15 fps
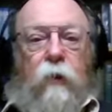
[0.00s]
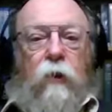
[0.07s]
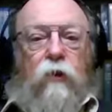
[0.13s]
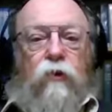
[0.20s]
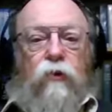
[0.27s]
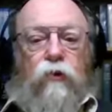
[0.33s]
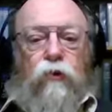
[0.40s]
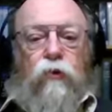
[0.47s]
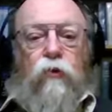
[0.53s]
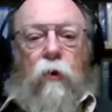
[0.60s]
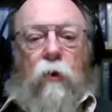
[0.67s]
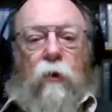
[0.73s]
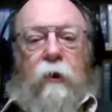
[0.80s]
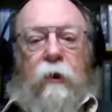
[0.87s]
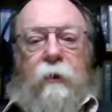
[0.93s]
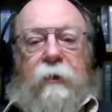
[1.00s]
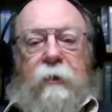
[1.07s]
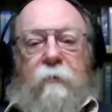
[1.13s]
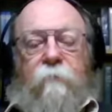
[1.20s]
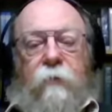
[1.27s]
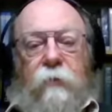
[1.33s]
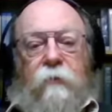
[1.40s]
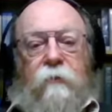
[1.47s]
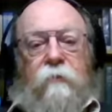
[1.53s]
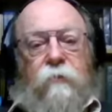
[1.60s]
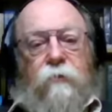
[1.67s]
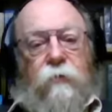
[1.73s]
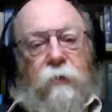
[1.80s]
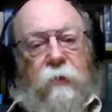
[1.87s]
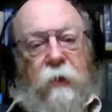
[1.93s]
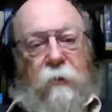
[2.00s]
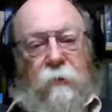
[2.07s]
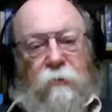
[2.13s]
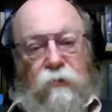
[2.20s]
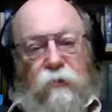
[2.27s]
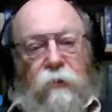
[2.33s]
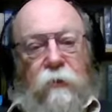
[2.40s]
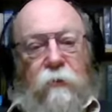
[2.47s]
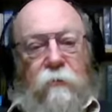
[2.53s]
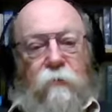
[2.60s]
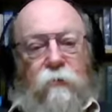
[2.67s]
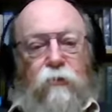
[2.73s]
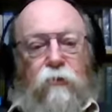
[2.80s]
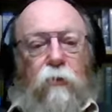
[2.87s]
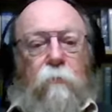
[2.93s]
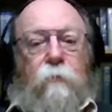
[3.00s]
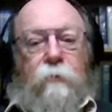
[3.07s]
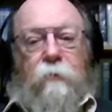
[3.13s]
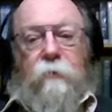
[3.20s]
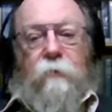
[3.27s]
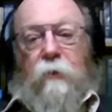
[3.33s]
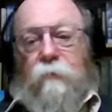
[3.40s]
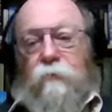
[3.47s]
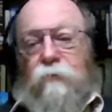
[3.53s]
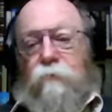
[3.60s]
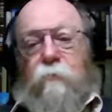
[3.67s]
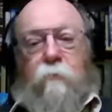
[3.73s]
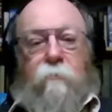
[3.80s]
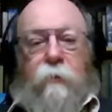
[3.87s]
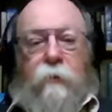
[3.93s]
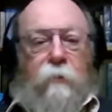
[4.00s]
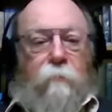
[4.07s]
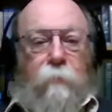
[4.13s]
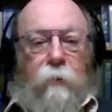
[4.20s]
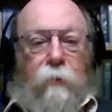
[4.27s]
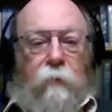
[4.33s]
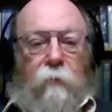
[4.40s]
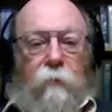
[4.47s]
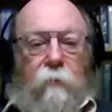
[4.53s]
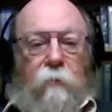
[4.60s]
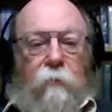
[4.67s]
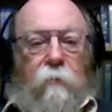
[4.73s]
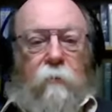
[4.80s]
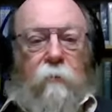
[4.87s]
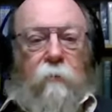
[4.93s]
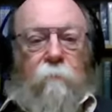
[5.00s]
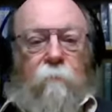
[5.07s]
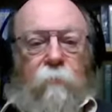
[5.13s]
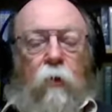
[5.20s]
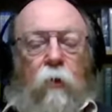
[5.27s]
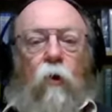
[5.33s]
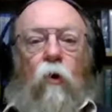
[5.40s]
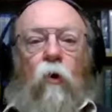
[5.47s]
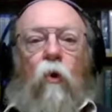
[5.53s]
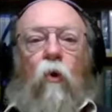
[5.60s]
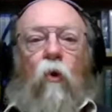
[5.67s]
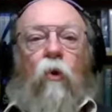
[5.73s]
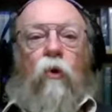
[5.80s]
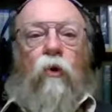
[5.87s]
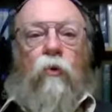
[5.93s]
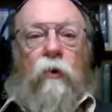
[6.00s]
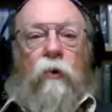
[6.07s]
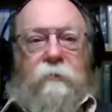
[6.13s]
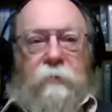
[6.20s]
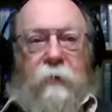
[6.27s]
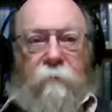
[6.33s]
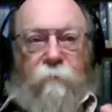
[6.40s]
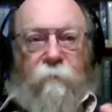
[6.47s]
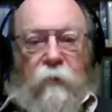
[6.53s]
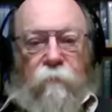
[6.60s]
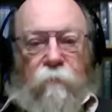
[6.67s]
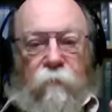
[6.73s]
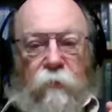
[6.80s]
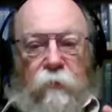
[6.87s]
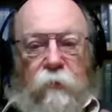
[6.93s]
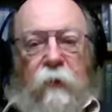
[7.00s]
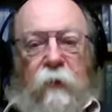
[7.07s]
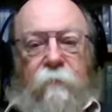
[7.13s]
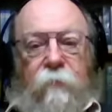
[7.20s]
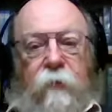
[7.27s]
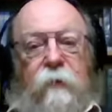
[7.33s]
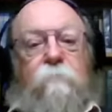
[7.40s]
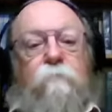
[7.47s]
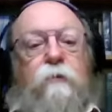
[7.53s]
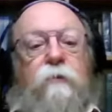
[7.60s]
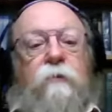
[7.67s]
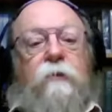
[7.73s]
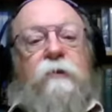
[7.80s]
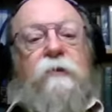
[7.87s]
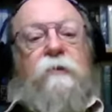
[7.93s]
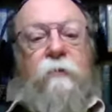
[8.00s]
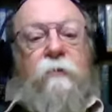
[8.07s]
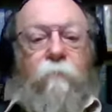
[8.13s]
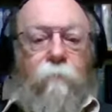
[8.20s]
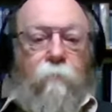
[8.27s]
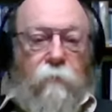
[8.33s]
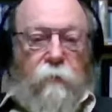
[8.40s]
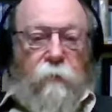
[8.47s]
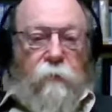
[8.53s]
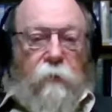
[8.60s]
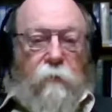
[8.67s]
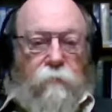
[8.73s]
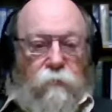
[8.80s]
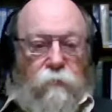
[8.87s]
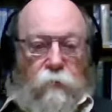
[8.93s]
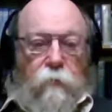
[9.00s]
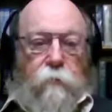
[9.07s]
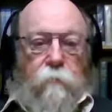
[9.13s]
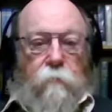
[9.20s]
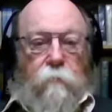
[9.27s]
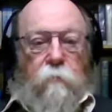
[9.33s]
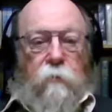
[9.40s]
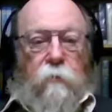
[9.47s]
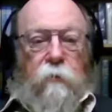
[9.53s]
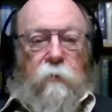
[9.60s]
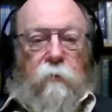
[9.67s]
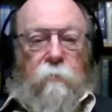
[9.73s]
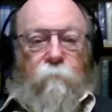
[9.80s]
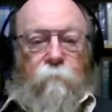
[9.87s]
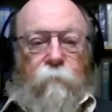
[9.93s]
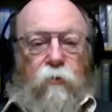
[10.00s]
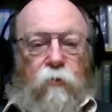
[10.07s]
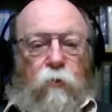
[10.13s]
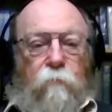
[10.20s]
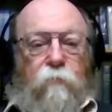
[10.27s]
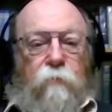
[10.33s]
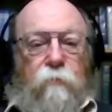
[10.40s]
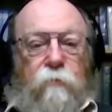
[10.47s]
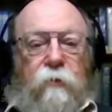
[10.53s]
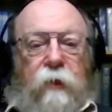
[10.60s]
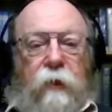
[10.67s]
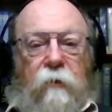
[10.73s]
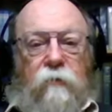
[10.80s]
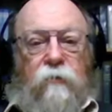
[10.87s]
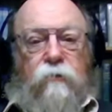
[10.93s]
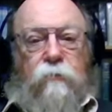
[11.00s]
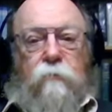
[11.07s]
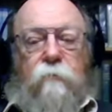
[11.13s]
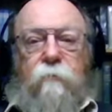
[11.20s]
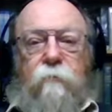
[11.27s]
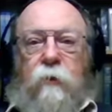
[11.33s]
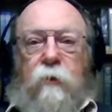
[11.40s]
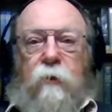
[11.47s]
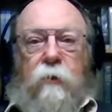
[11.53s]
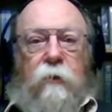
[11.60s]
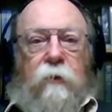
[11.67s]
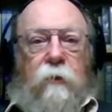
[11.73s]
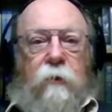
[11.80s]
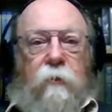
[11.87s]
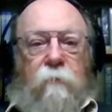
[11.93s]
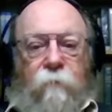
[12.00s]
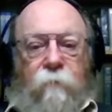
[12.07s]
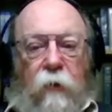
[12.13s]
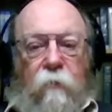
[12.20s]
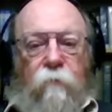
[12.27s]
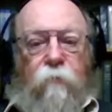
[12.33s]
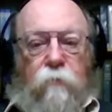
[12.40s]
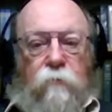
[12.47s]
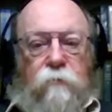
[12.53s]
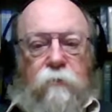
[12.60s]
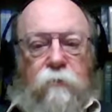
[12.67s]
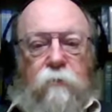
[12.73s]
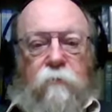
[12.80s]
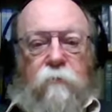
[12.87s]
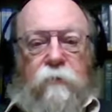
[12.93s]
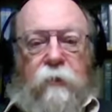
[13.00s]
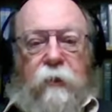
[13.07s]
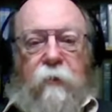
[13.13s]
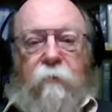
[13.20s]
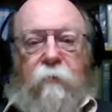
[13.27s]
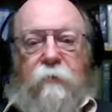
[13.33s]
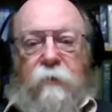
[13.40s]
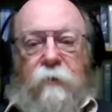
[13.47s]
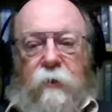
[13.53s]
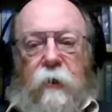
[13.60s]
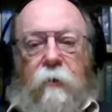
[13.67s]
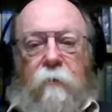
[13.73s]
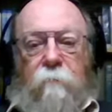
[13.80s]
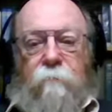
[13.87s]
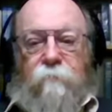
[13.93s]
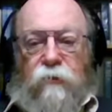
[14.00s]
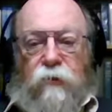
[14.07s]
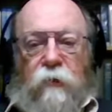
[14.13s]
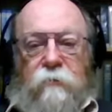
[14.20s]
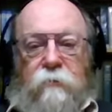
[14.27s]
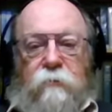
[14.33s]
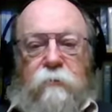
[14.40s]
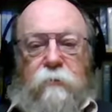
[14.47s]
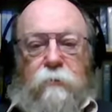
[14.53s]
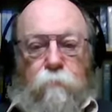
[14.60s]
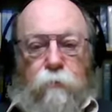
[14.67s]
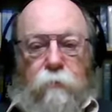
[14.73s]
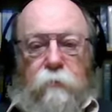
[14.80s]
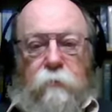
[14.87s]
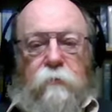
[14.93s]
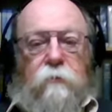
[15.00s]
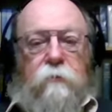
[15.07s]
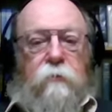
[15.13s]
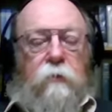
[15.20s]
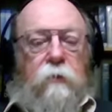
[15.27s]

Do I give in to the culture, the dominant culture around me? Or do I stay faithful to Yahweh and build a different culture? Do I build a culture of, faithfulness to God's character, love, justice, peace,